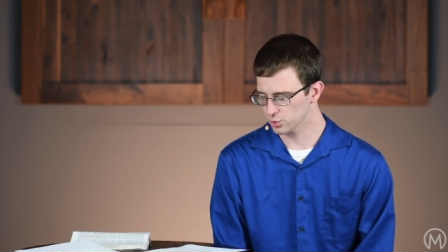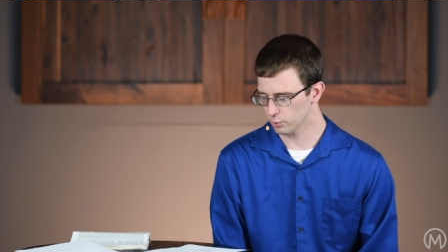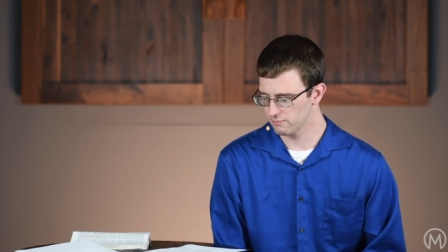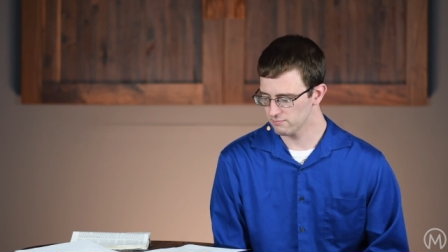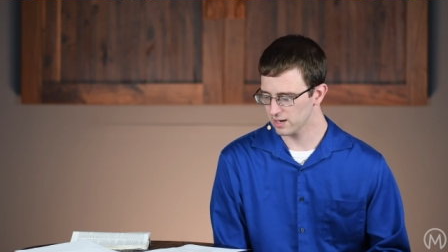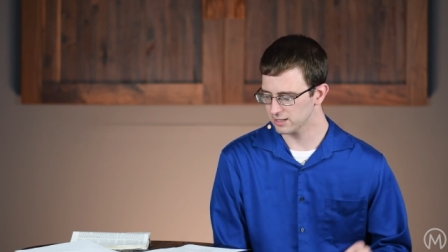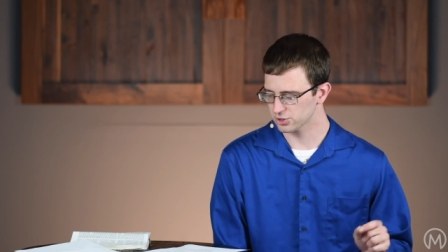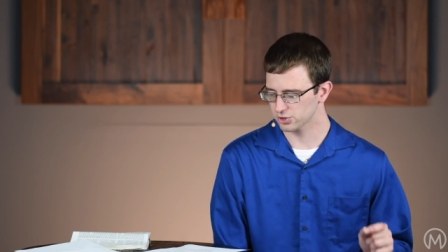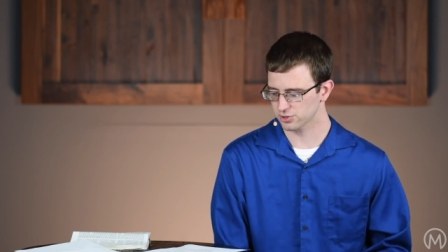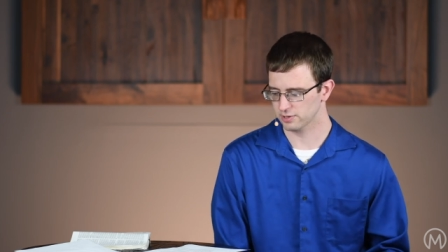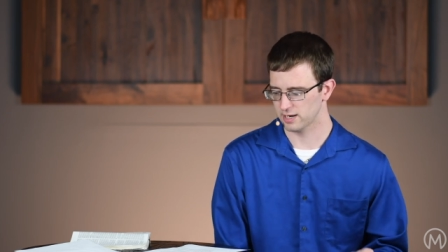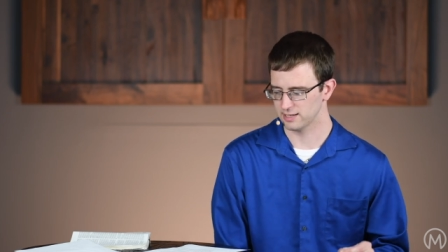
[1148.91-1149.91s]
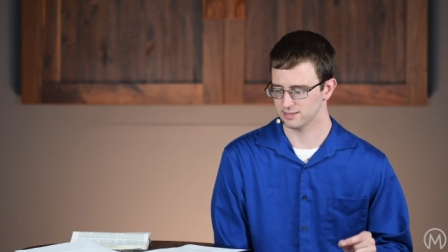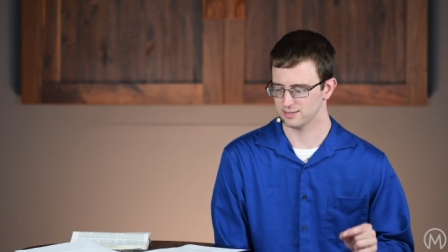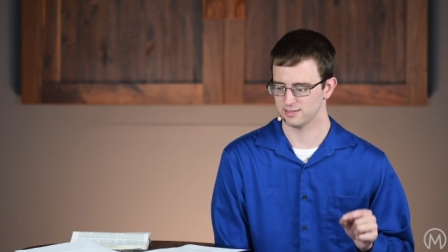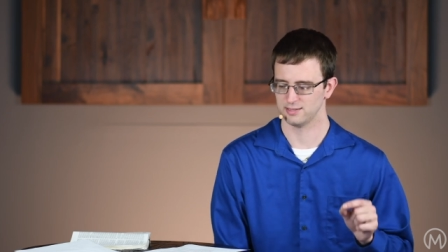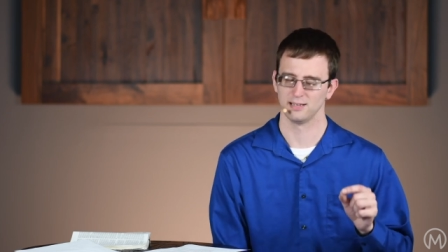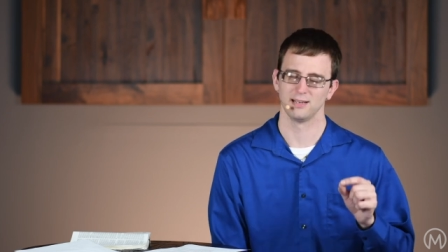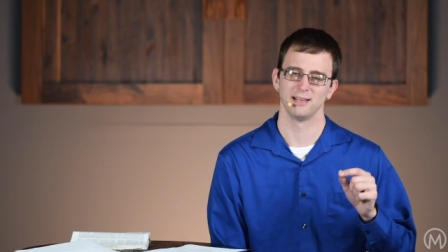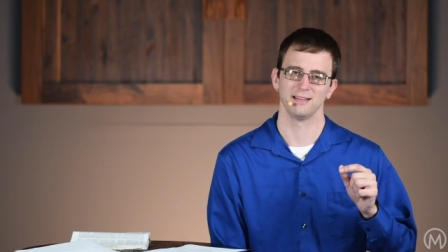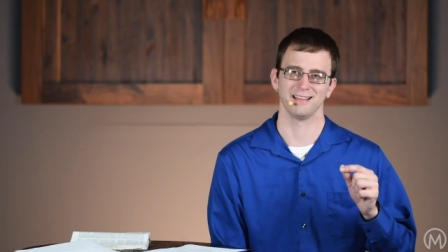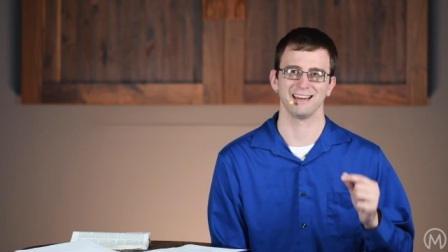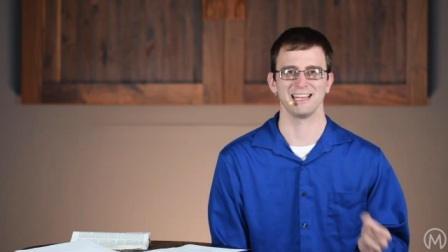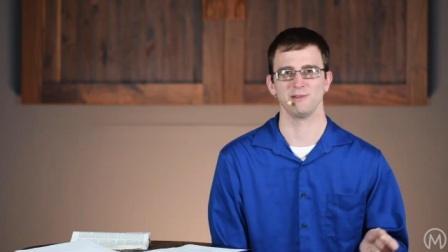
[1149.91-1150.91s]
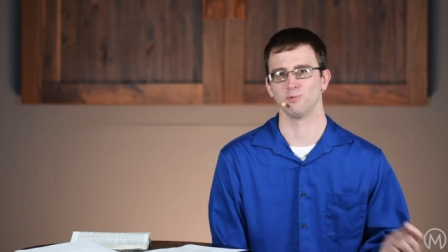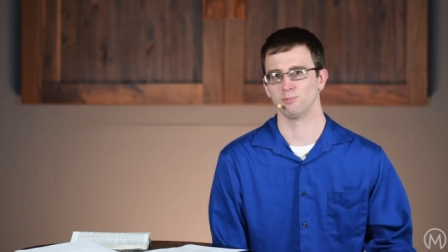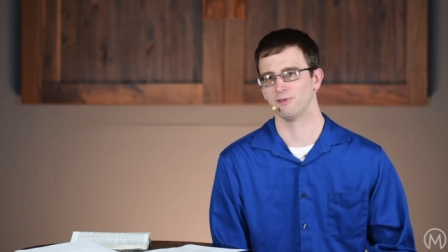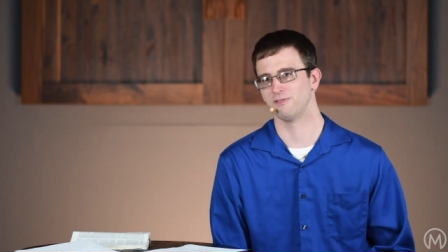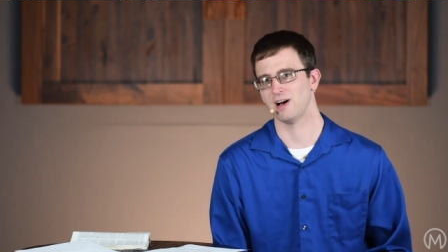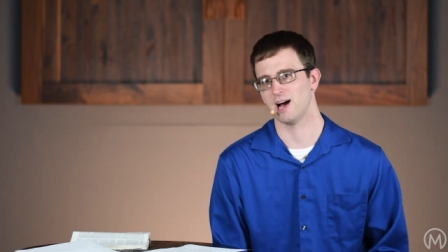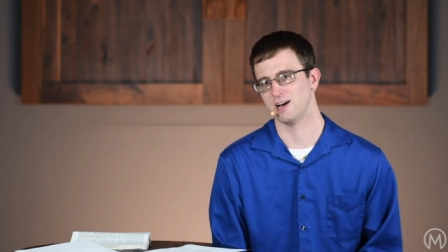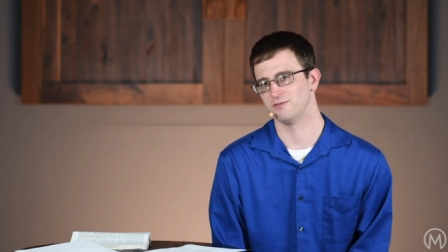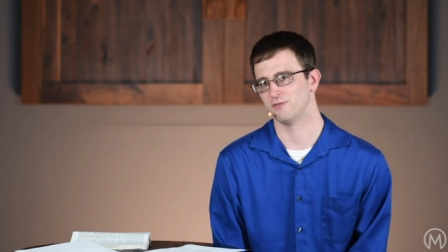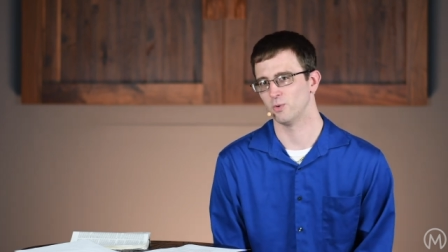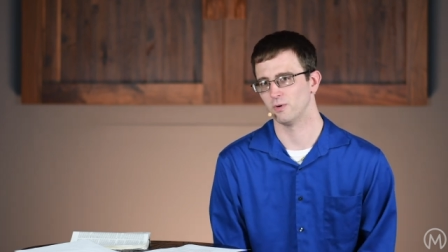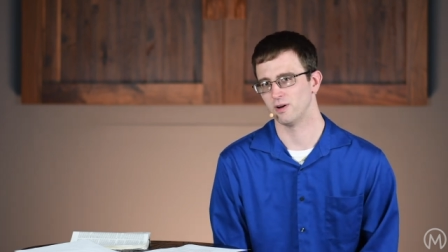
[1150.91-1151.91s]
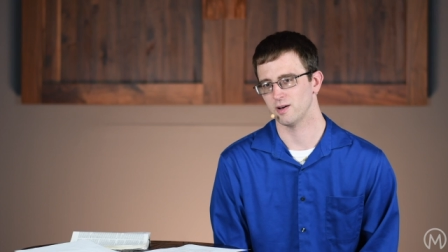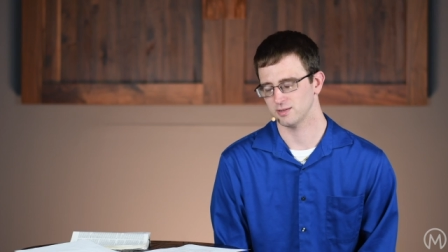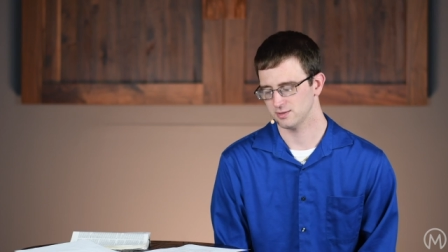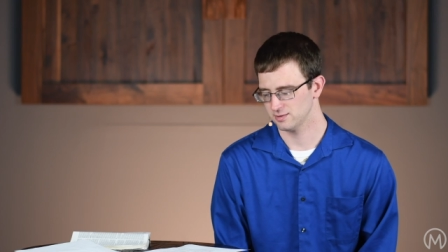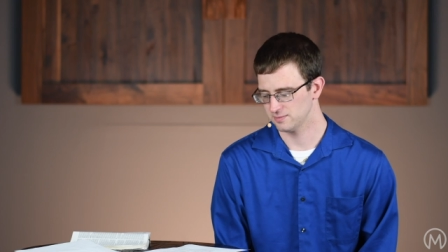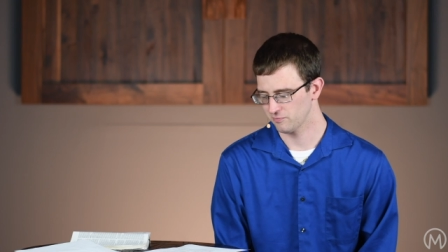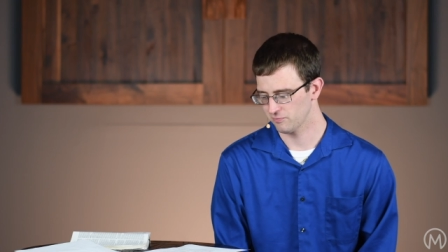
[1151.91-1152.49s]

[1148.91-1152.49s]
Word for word: So we must trust that he will provide for us.